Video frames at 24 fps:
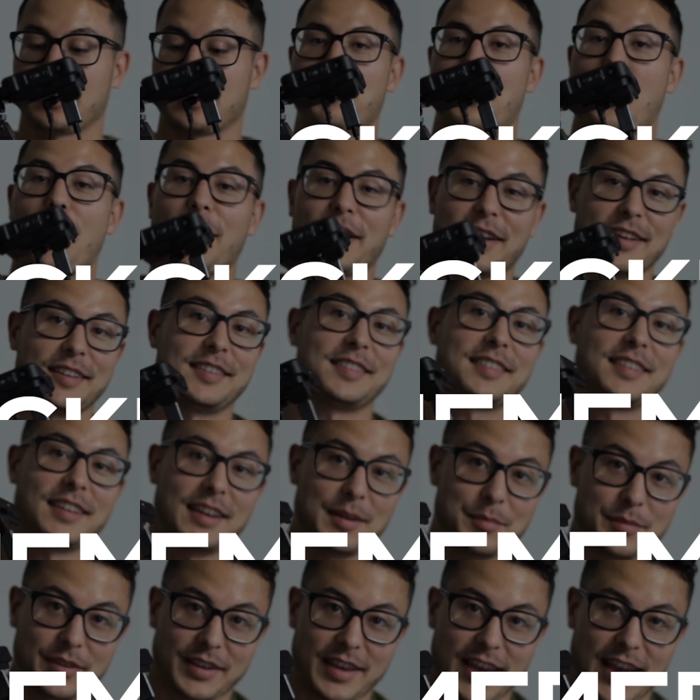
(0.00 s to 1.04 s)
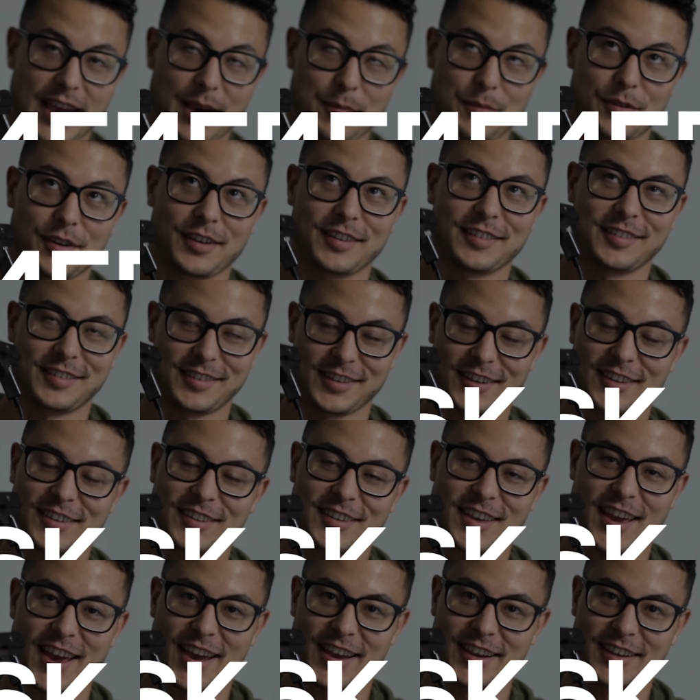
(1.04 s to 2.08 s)
Pocket Cinema Camera
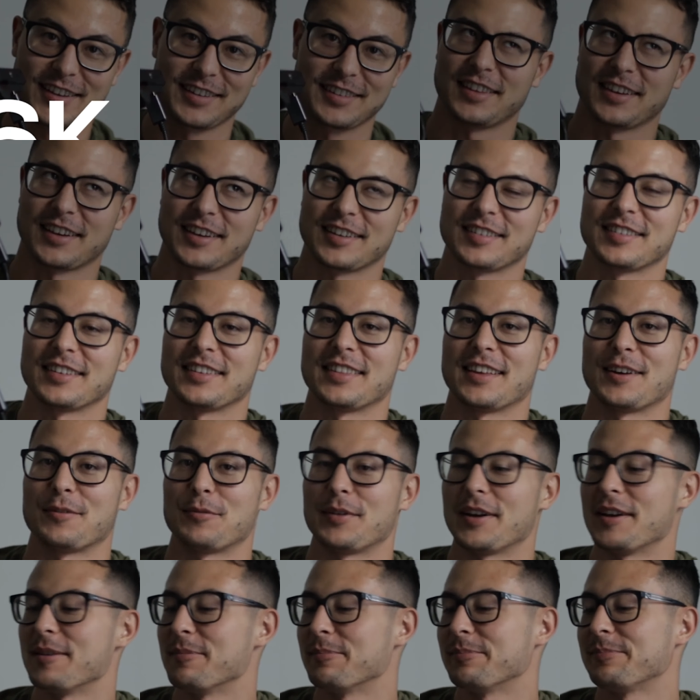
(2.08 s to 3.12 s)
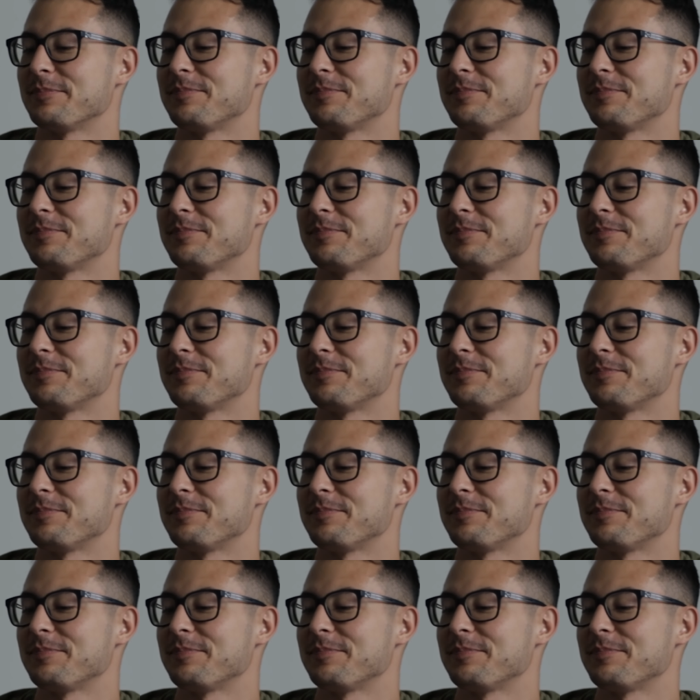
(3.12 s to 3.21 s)
6K. I think I said that right.